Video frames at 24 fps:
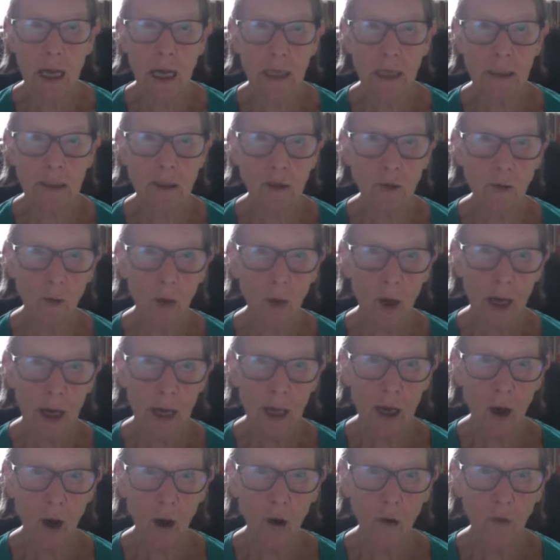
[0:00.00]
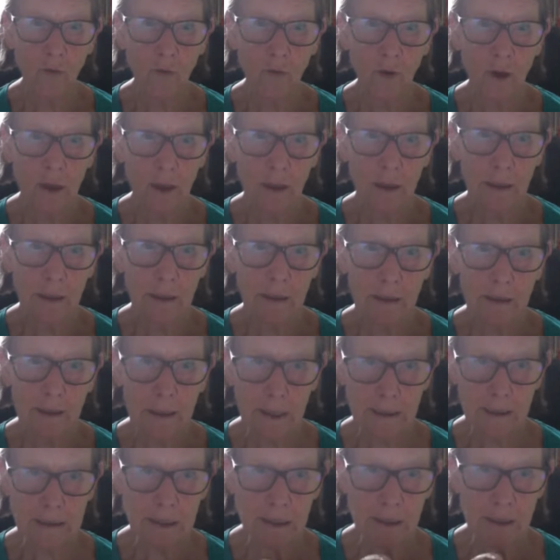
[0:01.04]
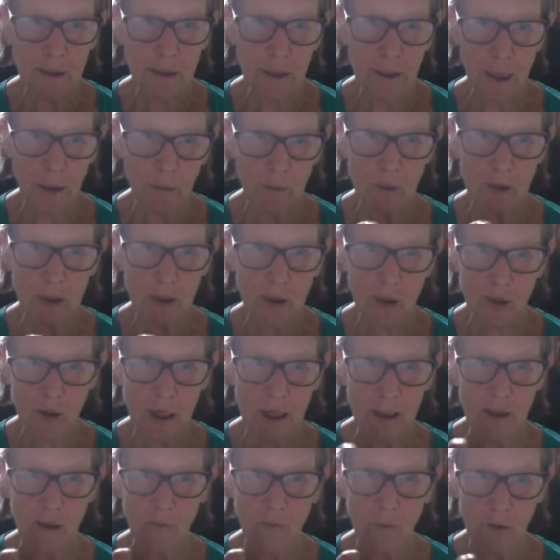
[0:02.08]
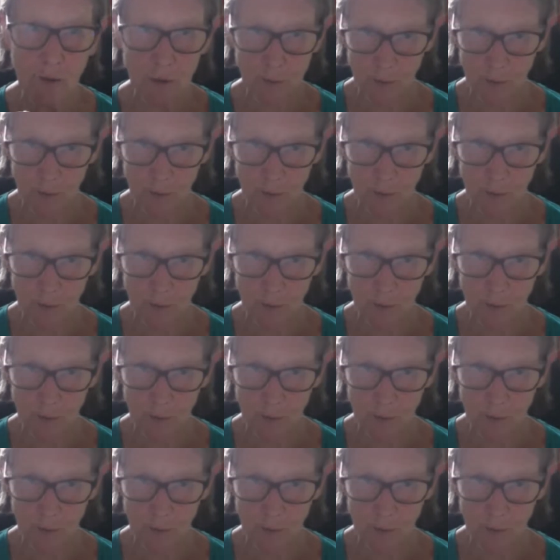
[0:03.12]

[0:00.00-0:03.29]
it's a way of getting them to think for